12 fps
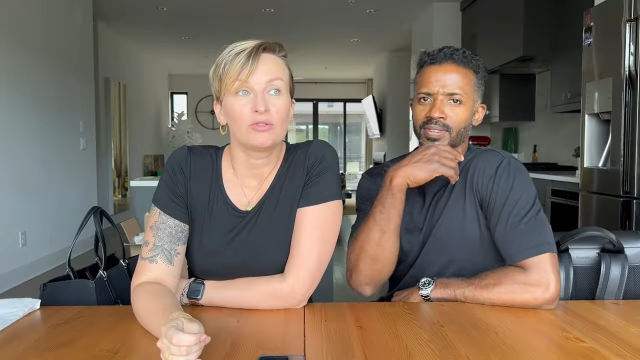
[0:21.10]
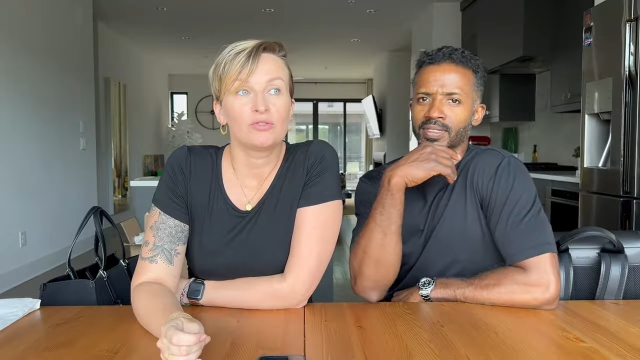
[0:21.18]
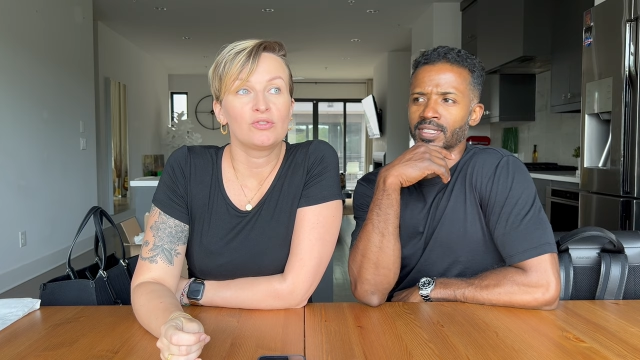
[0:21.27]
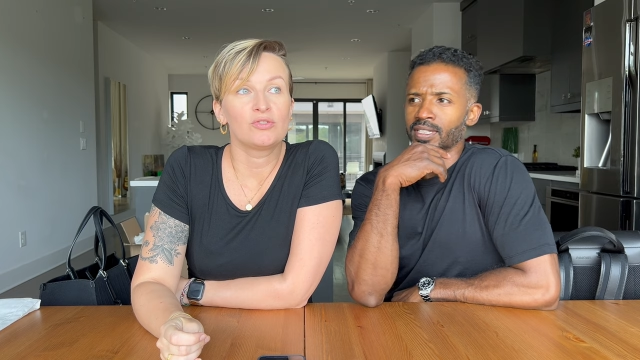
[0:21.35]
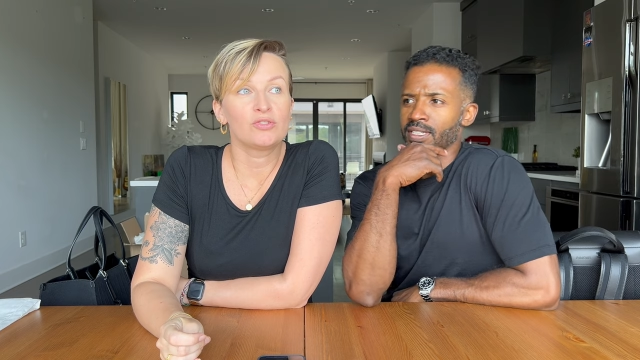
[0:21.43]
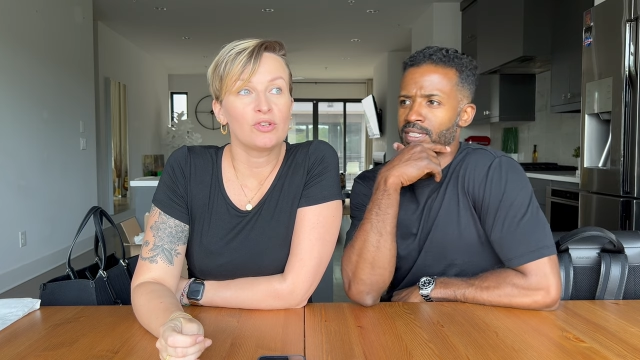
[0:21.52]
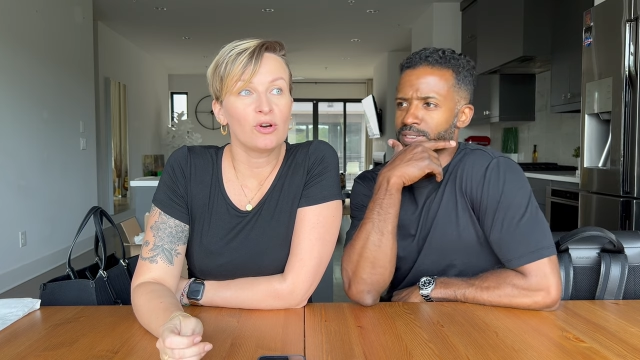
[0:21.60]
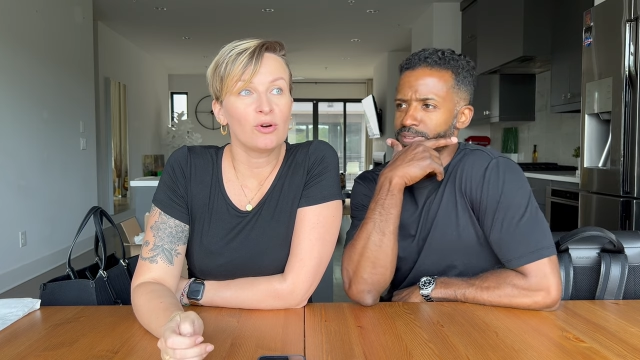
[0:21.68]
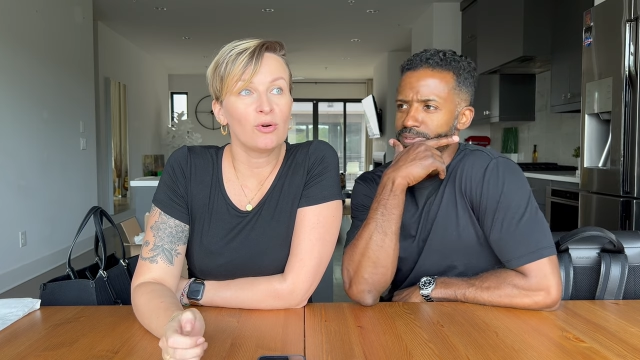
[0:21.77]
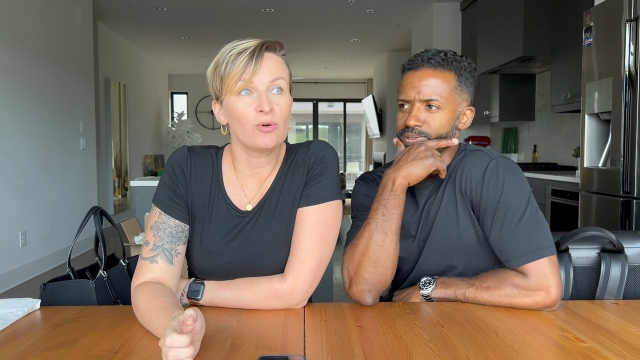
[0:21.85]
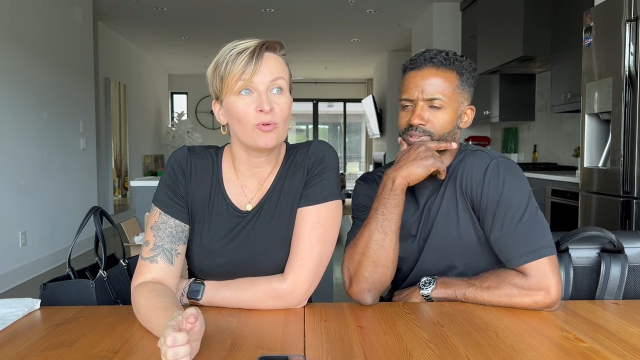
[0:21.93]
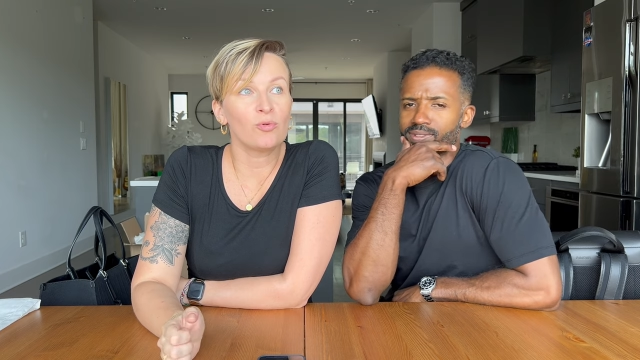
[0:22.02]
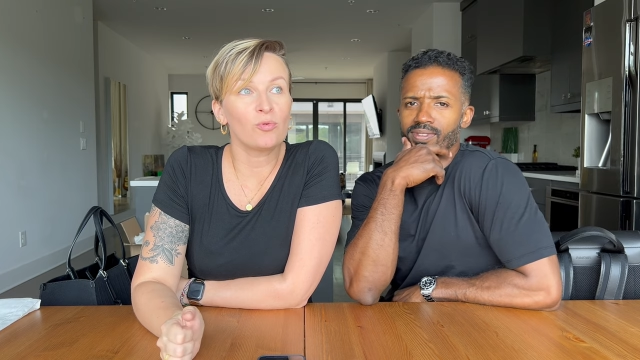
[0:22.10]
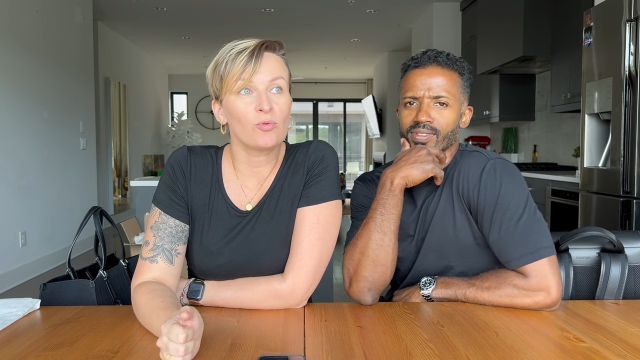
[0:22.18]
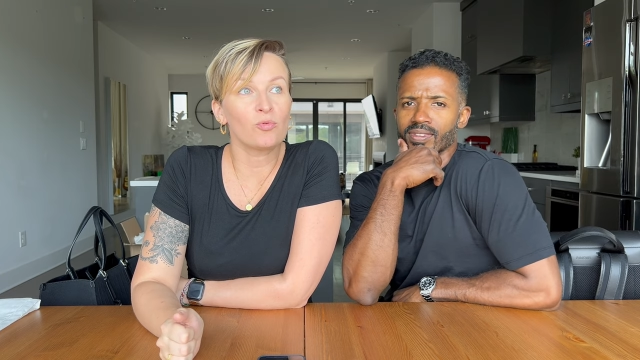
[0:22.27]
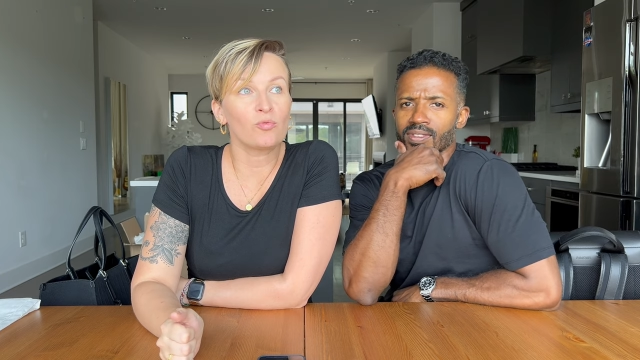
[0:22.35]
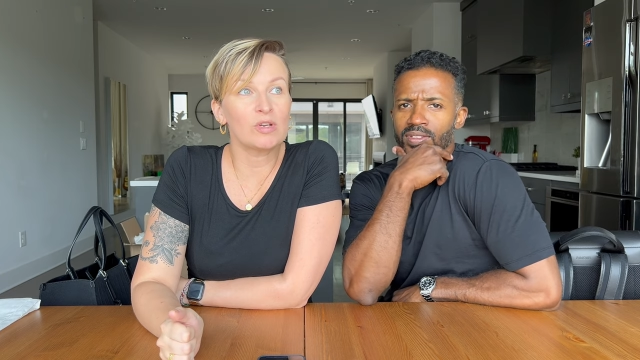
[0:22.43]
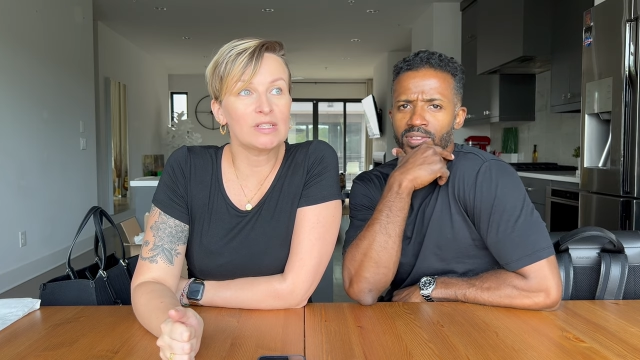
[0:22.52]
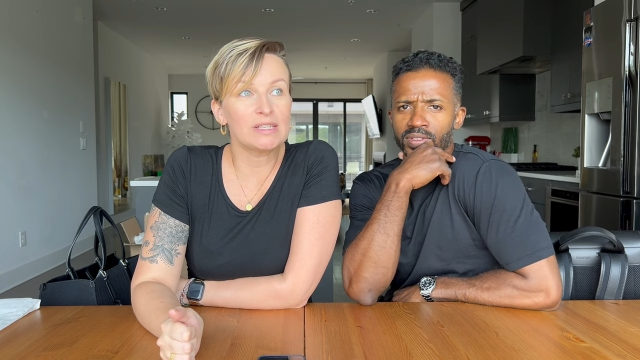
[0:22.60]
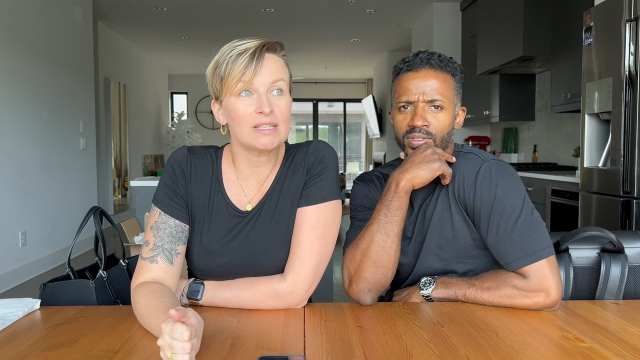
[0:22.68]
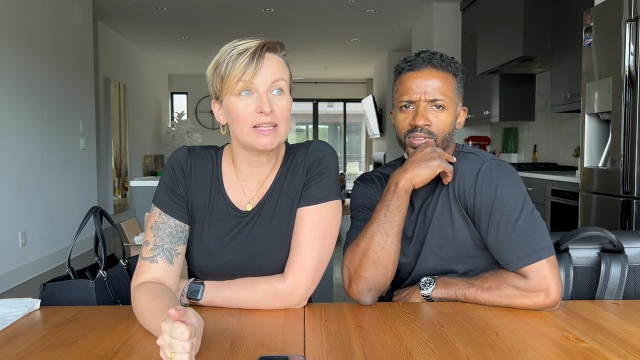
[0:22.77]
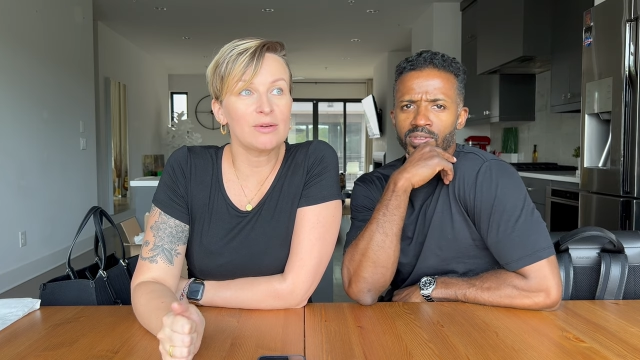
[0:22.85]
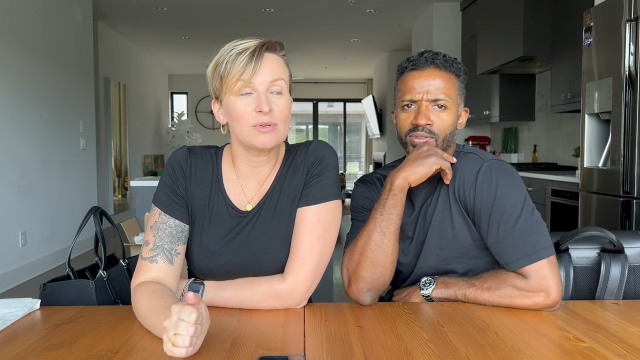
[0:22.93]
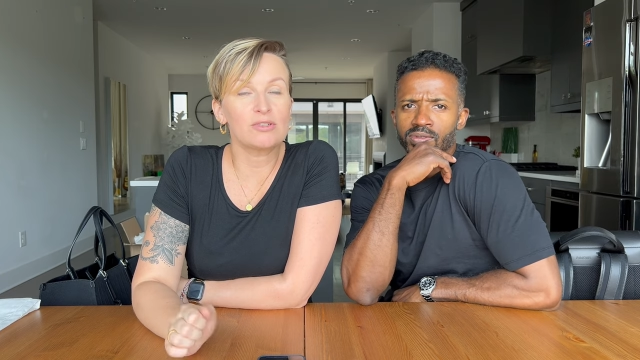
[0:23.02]
Speaker 1: So
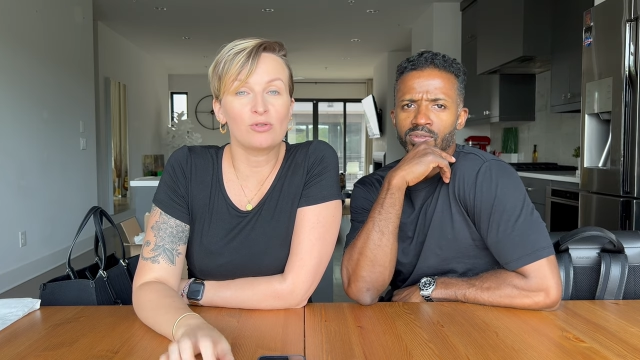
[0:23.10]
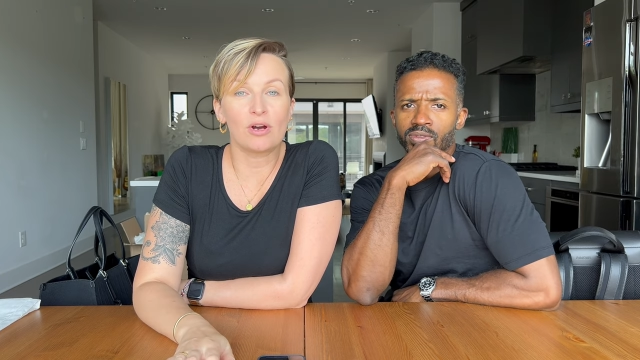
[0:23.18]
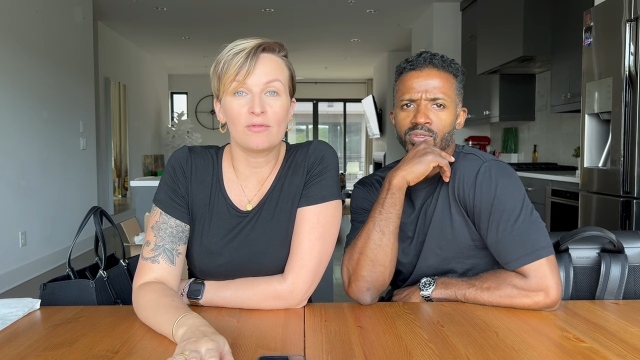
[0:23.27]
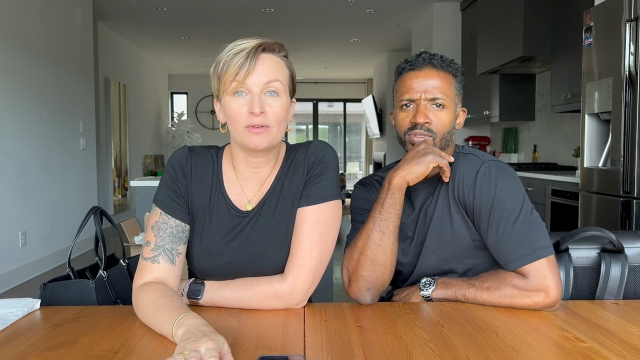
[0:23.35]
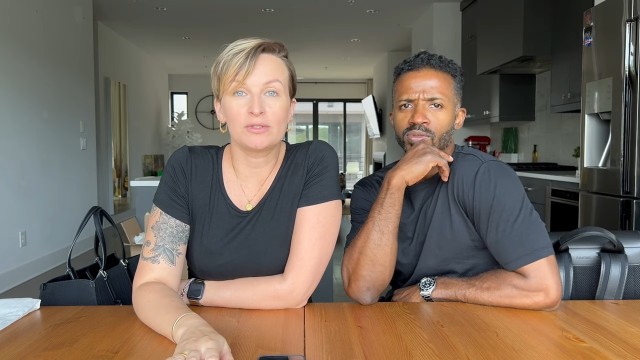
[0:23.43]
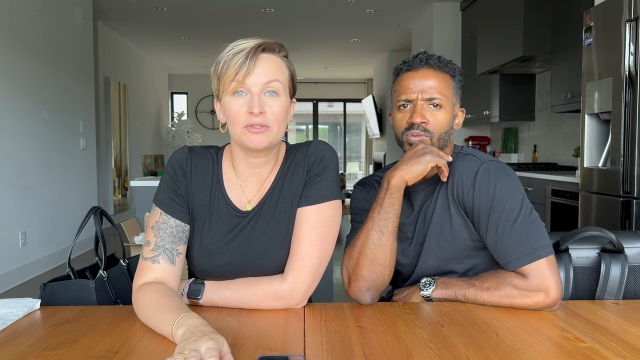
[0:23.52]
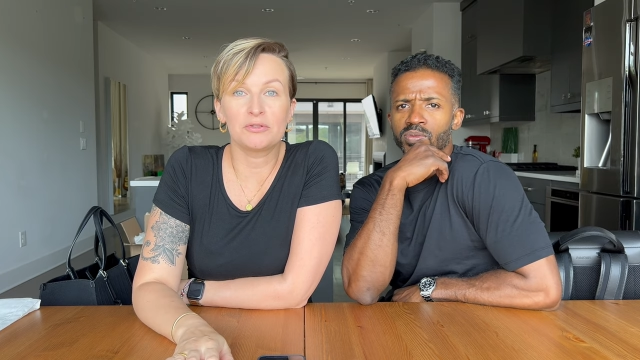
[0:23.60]
recently we traveled to